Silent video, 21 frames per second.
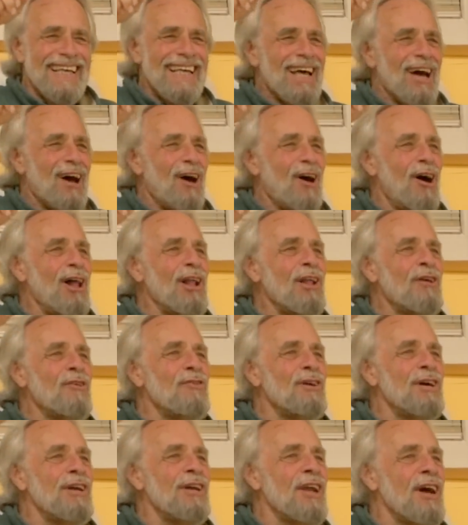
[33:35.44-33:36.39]
who
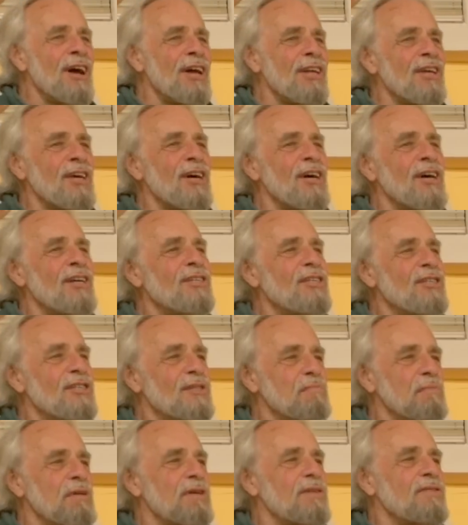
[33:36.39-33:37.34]
are not
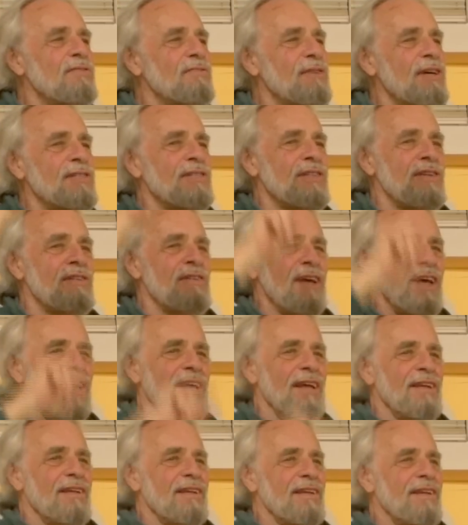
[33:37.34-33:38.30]
conscious, please raise their
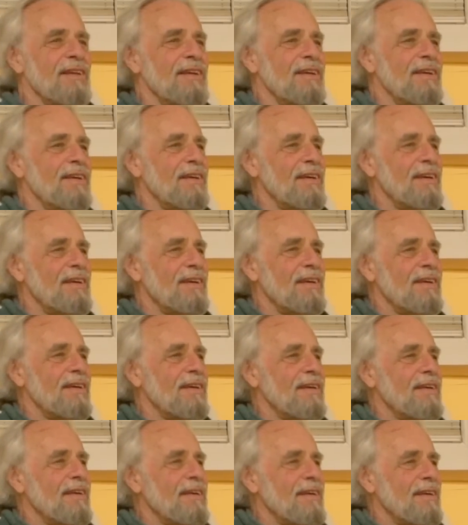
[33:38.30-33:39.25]
hand.
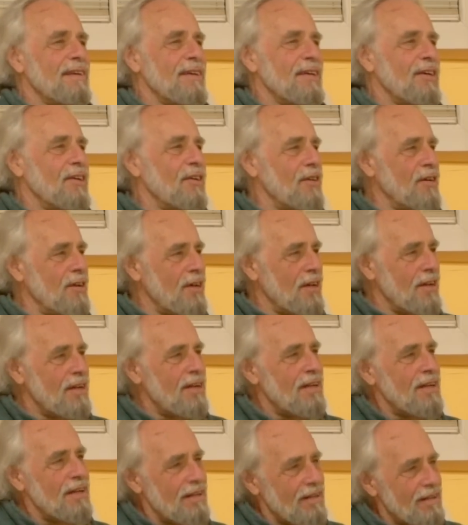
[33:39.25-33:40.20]

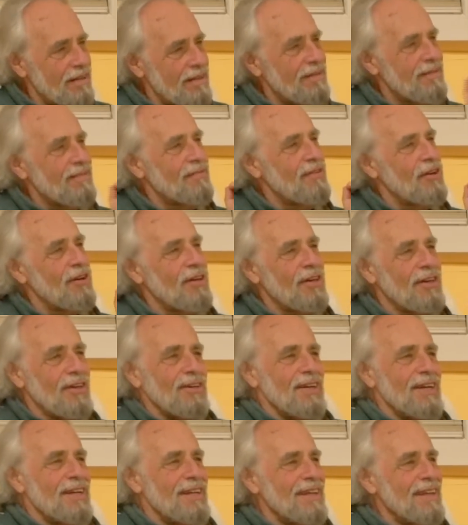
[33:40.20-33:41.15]
Good. Very
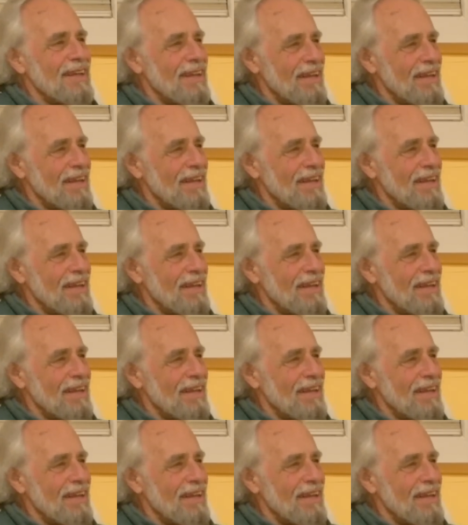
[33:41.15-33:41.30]
good.